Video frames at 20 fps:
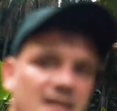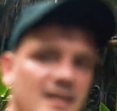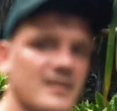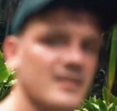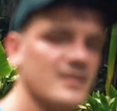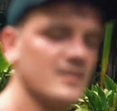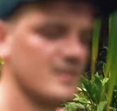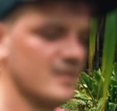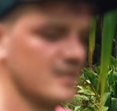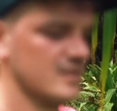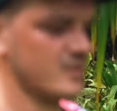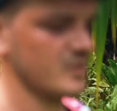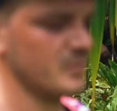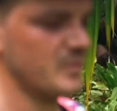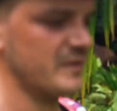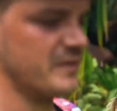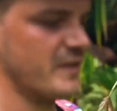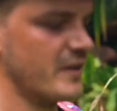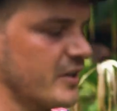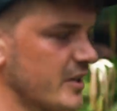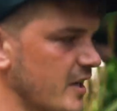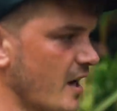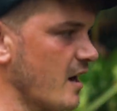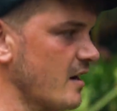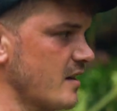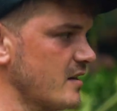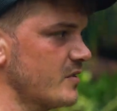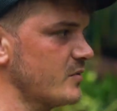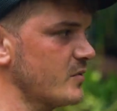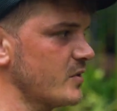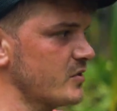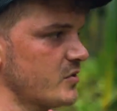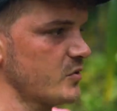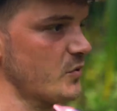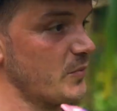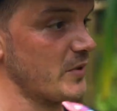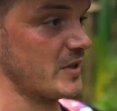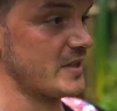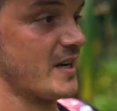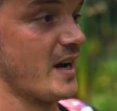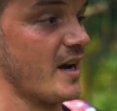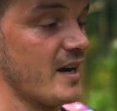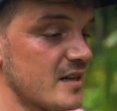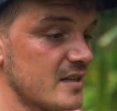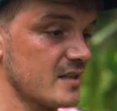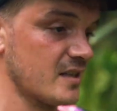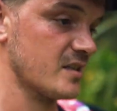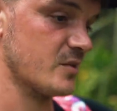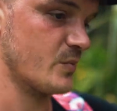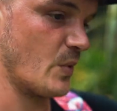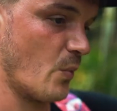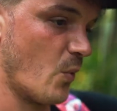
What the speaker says: Look, to be very honest, we're super tired because we